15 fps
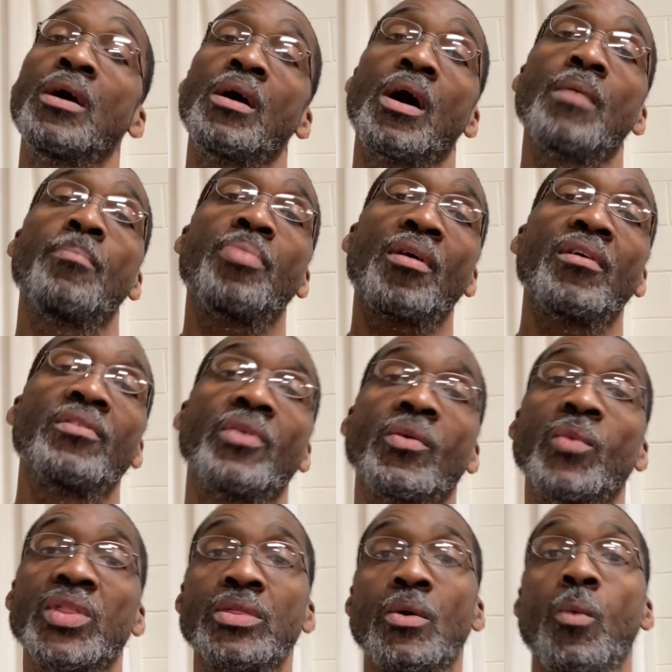are partnering
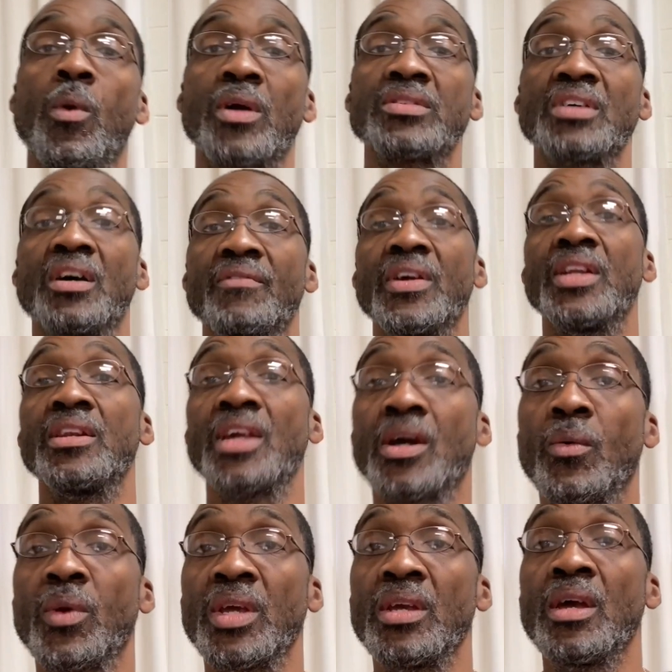with the works of
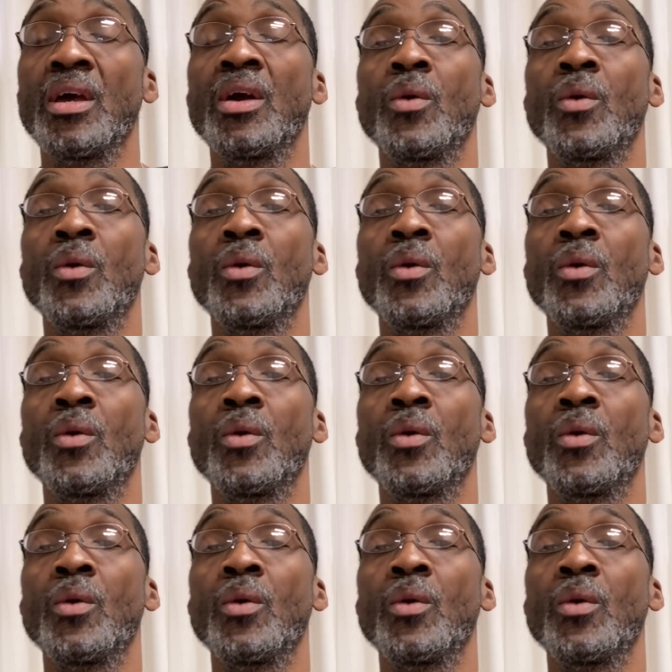iniquity,